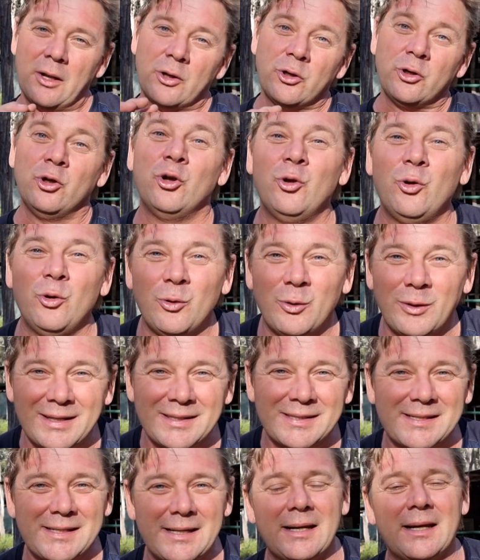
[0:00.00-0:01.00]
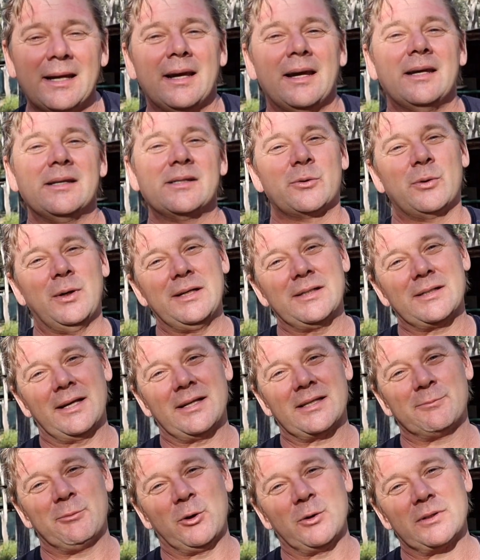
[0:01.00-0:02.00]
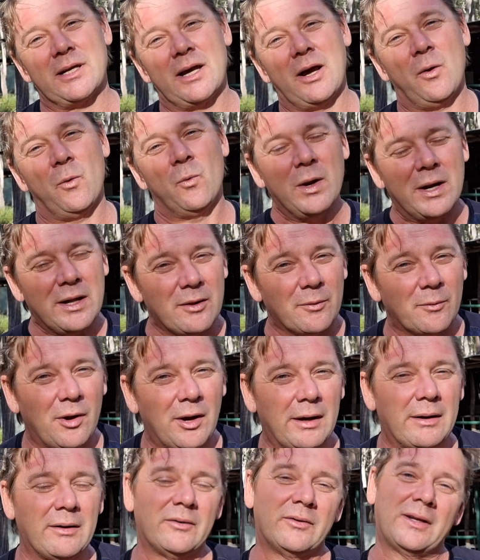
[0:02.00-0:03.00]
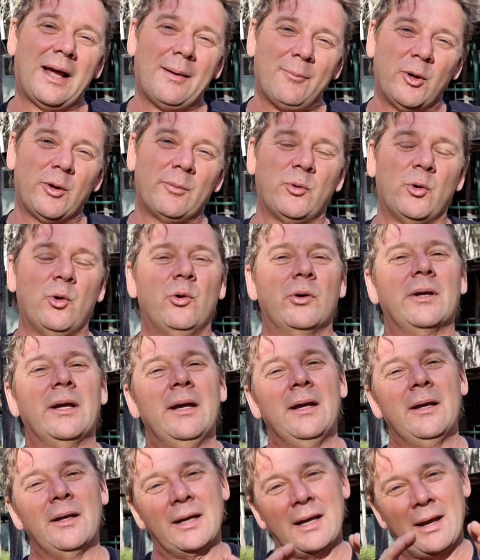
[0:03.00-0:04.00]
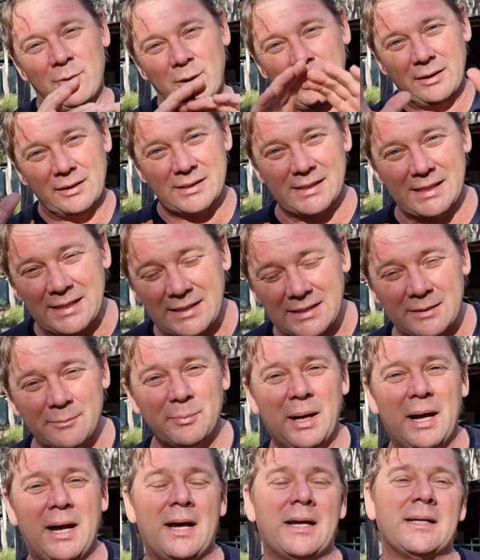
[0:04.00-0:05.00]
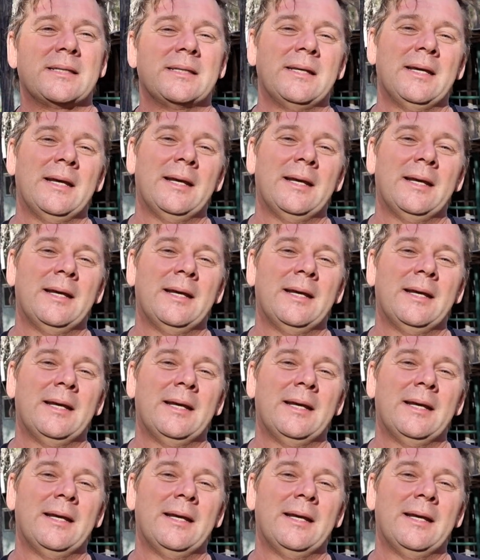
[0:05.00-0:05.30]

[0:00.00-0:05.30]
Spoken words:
New this year is a Queensland sponsor, We The Riders, come on board, covering the season pass.